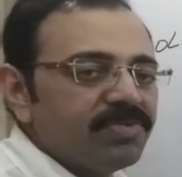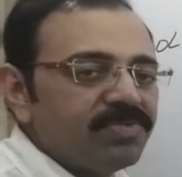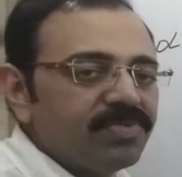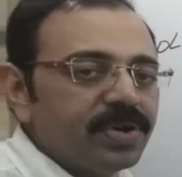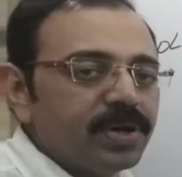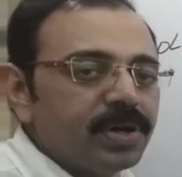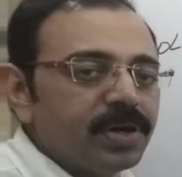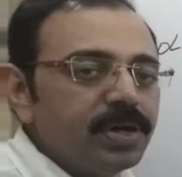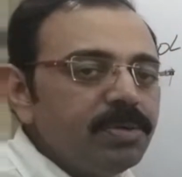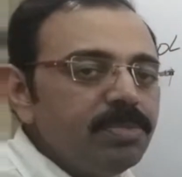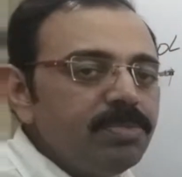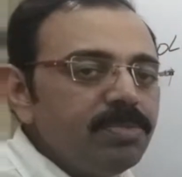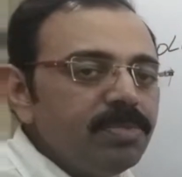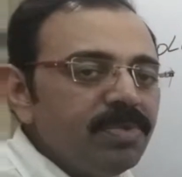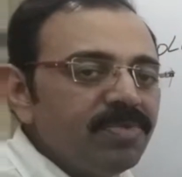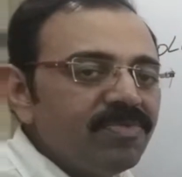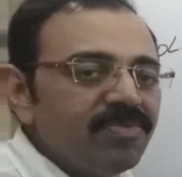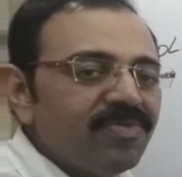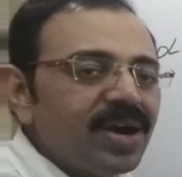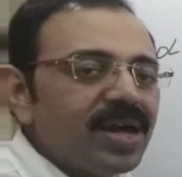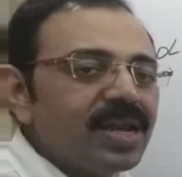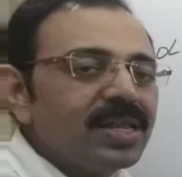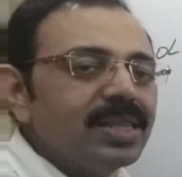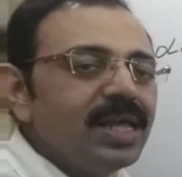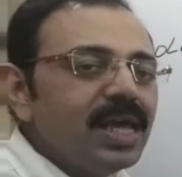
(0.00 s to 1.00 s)
firm
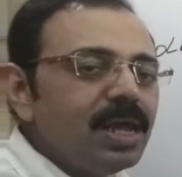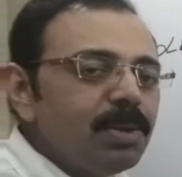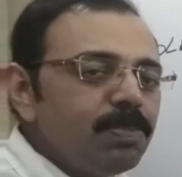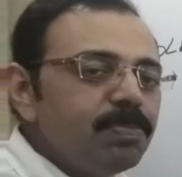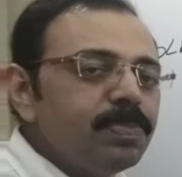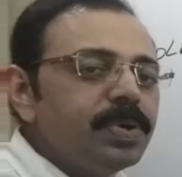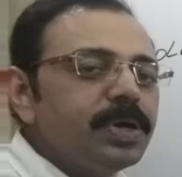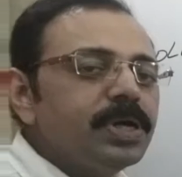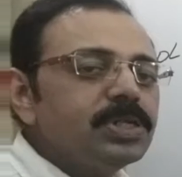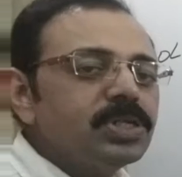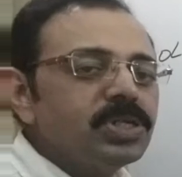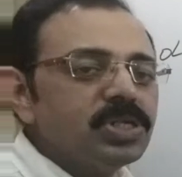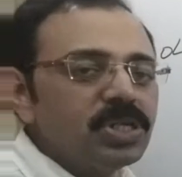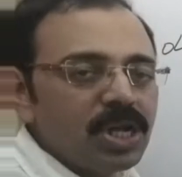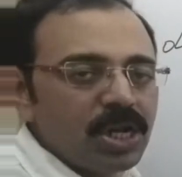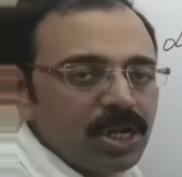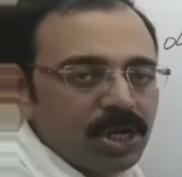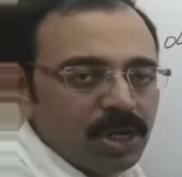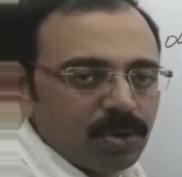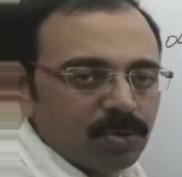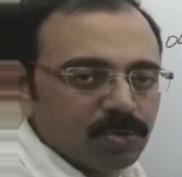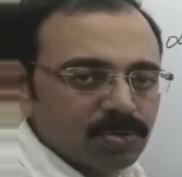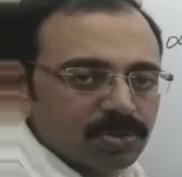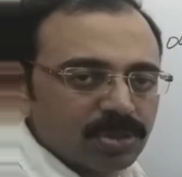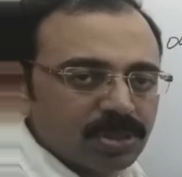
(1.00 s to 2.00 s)
for their
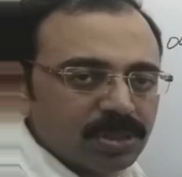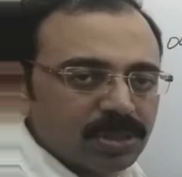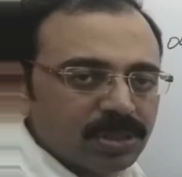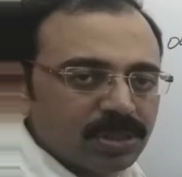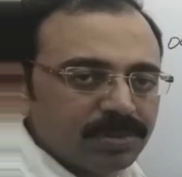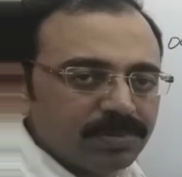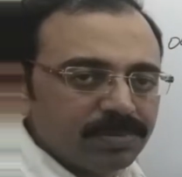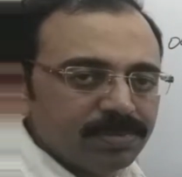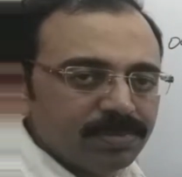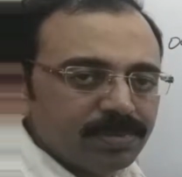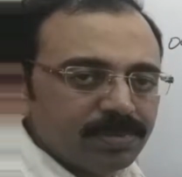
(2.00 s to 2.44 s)
personal use.